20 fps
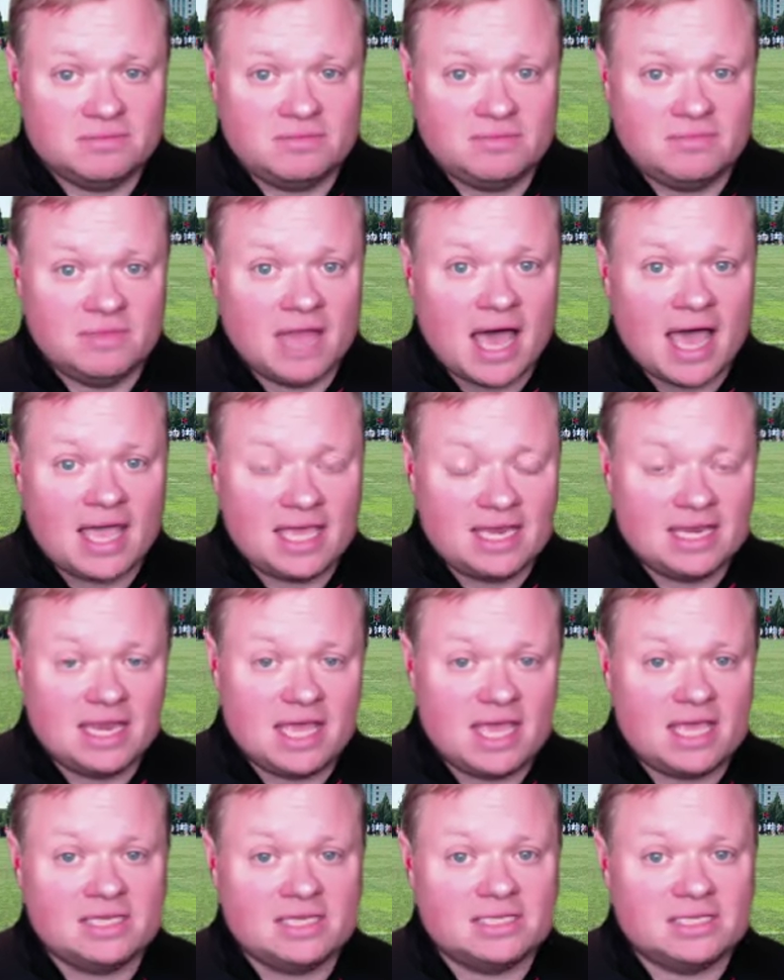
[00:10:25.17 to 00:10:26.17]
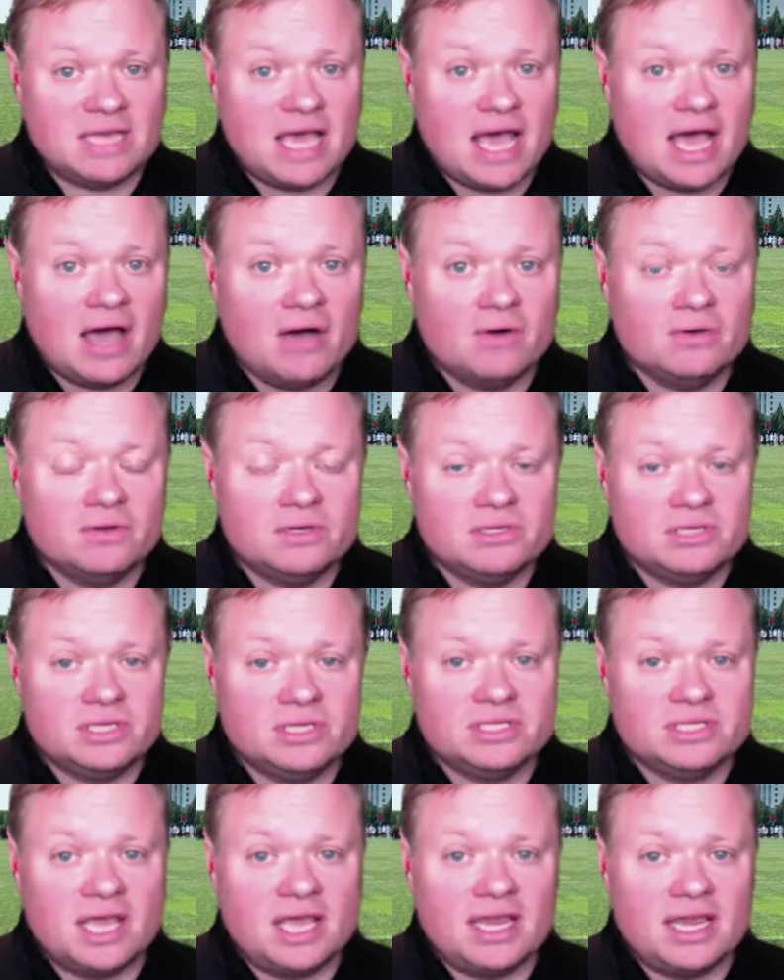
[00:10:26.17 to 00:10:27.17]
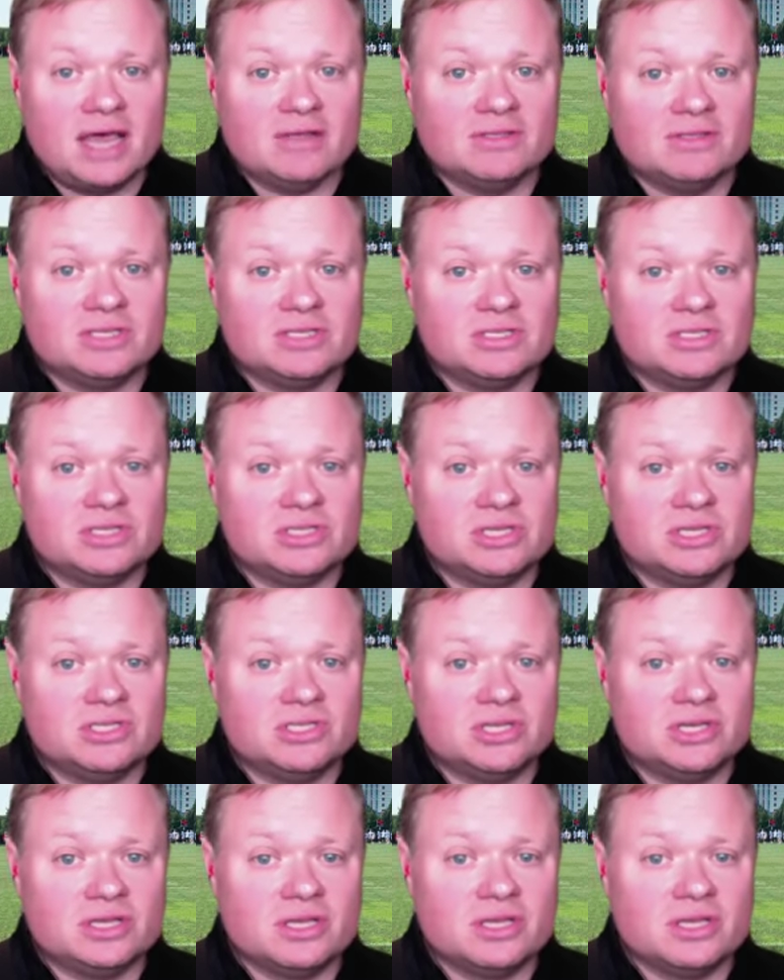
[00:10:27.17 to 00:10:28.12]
9 days now since they announced this decision.